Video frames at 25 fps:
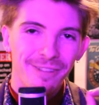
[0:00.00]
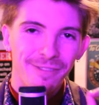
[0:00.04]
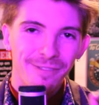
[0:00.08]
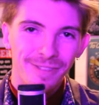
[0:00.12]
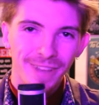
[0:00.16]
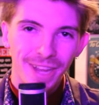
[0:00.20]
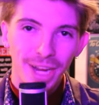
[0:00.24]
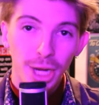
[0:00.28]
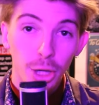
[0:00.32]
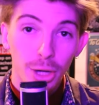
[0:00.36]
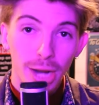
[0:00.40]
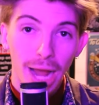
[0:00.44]

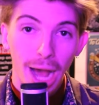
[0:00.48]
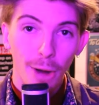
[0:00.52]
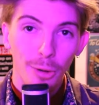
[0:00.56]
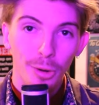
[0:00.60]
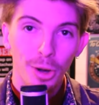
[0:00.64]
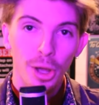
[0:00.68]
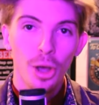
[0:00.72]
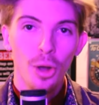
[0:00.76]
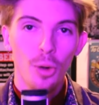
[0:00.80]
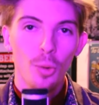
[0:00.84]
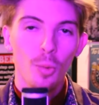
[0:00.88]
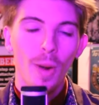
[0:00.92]
figured
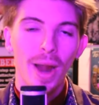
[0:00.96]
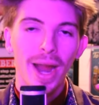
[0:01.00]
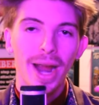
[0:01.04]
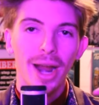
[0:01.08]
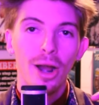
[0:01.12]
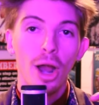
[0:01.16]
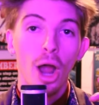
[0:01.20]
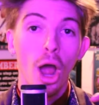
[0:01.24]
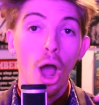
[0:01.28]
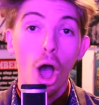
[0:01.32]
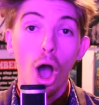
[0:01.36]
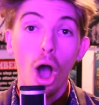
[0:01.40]
out
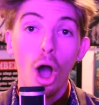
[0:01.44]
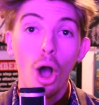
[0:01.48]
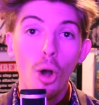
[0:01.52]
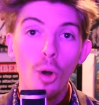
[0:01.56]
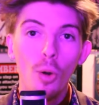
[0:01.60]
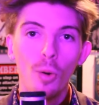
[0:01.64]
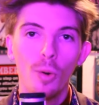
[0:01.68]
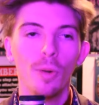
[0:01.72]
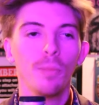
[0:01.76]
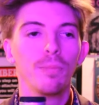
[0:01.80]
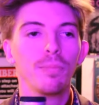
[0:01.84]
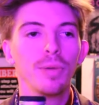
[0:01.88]
where,
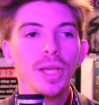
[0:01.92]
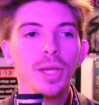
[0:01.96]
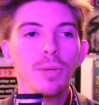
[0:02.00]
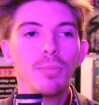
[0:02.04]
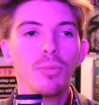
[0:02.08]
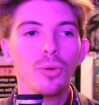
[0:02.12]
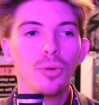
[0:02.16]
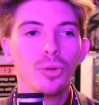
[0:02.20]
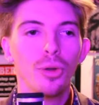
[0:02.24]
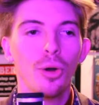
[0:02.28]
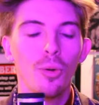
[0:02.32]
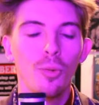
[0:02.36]
oh,
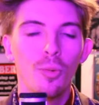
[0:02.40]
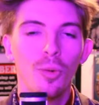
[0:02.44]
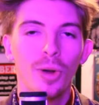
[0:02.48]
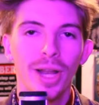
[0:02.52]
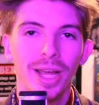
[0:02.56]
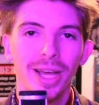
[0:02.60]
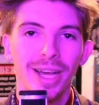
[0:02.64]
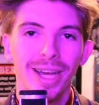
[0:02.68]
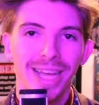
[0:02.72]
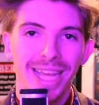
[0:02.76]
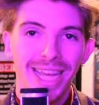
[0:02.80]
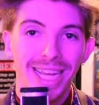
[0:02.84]
people don't
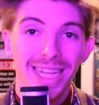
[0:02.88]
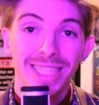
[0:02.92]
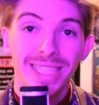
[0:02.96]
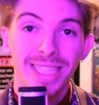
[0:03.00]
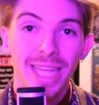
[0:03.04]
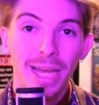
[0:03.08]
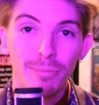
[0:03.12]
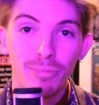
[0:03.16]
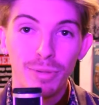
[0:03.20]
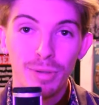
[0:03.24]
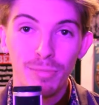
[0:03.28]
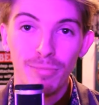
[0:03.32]
want to
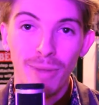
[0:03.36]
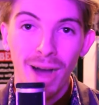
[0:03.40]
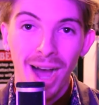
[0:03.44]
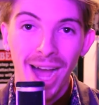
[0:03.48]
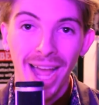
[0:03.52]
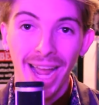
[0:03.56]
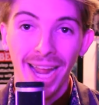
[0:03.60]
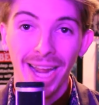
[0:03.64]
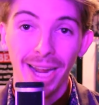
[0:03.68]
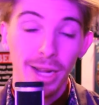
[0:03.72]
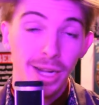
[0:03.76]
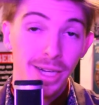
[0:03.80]
accept
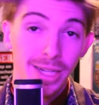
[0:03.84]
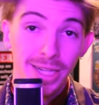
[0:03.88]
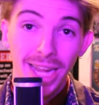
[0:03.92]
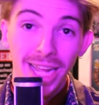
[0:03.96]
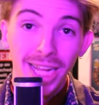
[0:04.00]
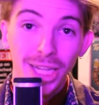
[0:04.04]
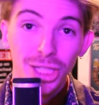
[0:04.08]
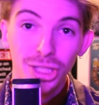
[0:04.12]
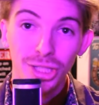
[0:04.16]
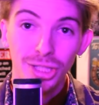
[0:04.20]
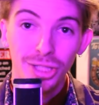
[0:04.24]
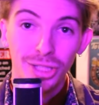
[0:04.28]
my
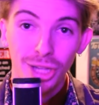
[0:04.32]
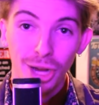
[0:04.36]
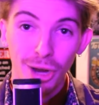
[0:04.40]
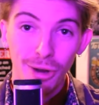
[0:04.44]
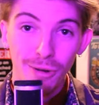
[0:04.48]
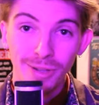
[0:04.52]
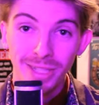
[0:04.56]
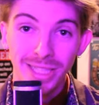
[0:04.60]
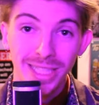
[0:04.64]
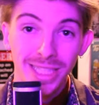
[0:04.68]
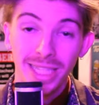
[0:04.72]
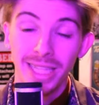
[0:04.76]
nation's
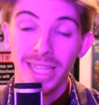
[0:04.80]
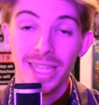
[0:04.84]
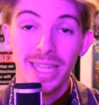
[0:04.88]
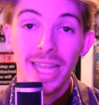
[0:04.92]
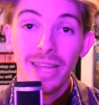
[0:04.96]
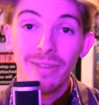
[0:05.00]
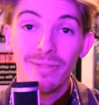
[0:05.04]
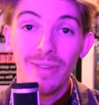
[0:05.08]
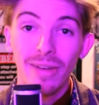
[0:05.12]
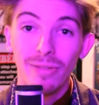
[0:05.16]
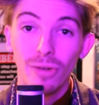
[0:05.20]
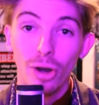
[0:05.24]
currency that
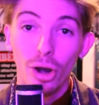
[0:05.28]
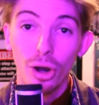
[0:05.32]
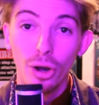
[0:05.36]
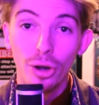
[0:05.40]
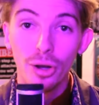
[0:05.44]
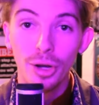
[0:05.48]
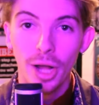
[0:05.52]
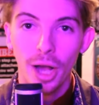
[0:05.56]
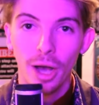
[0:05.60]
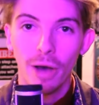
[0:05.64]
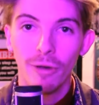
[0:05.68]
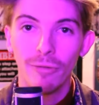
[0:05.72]
they've never
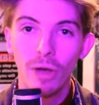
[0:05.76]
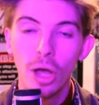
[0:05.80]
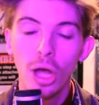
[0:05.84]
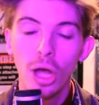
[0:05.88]
heard of.